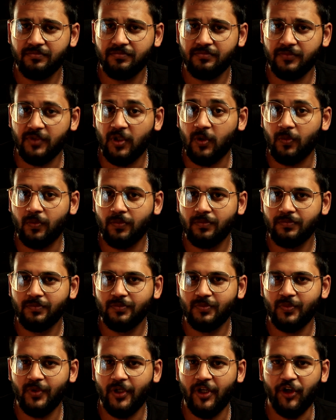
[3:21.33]
No,
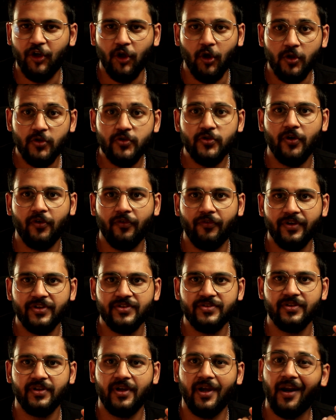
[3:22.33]
it also
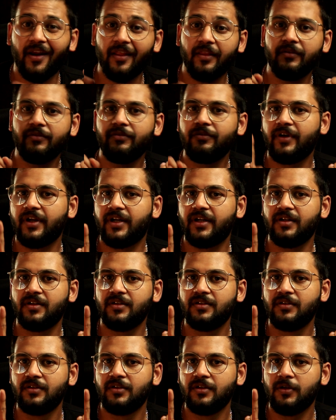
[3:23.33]
affects another factor
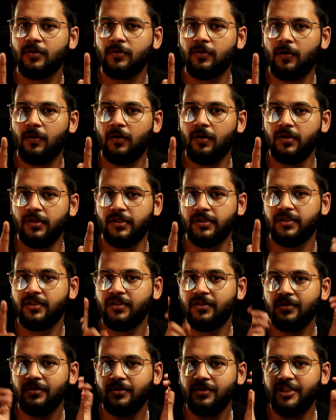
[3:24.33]
called
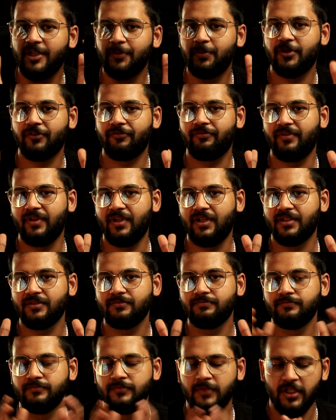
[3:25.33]
depth of field.
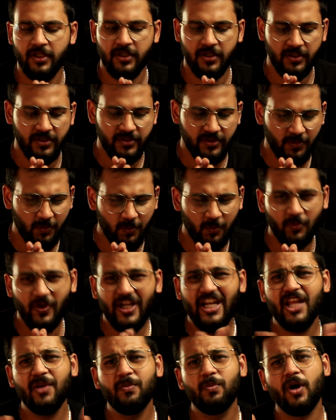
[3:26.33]
So
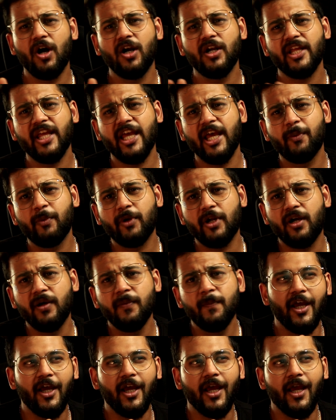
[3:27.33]
when I bought a camera,
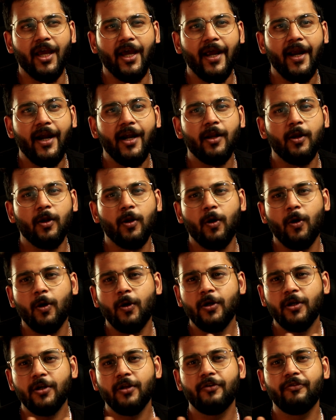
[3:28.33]
I had a
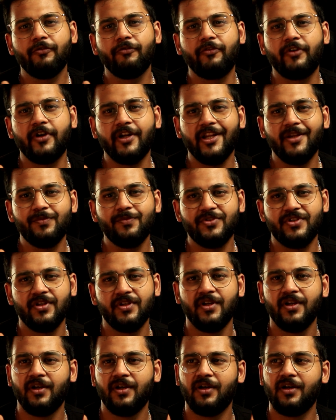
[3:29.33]
lot of dreams.
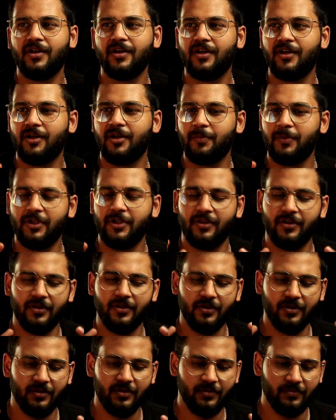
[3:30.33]

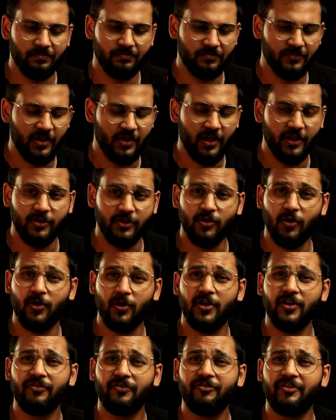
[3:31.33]
I thought
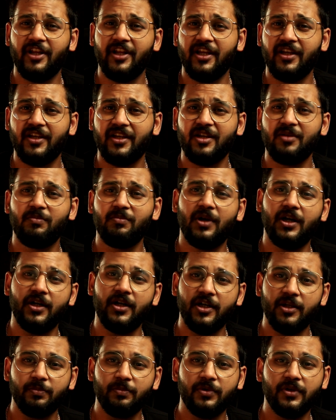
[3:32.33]
of taking
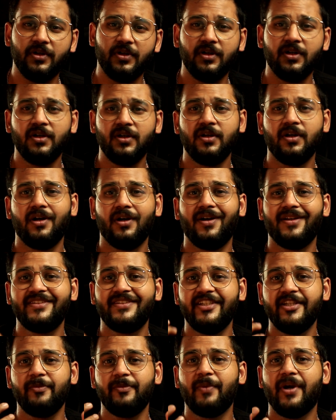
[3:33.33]
multiple
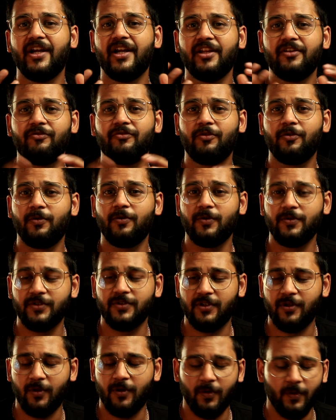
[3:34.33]
cinematic photos
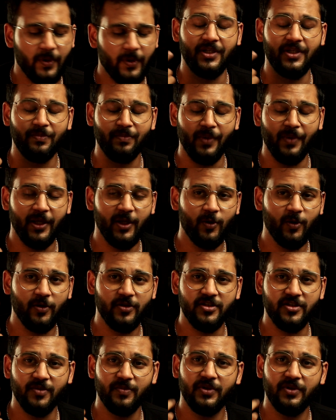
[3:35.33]
and all. In my
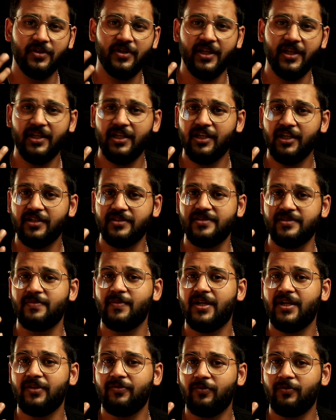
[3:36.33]
concept, taking a
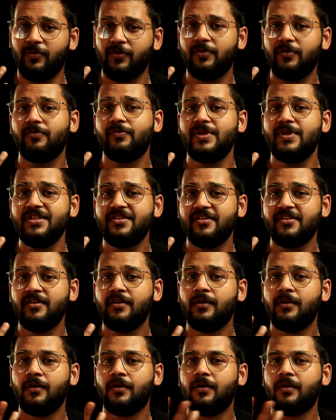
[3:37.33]
cinematic photo means
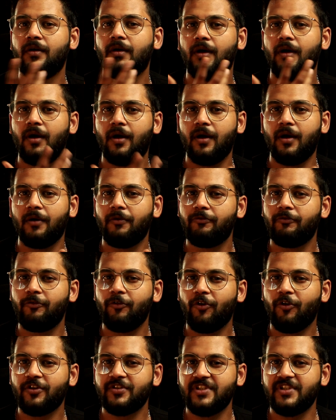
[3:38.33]

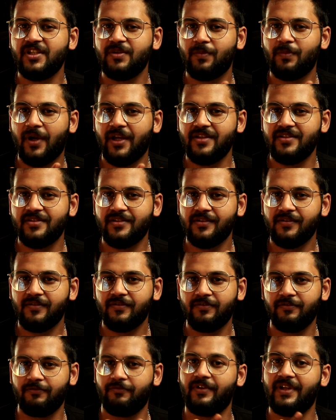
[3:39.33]
focusing myself
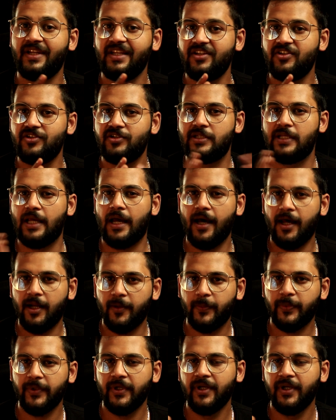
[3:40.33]
very sharp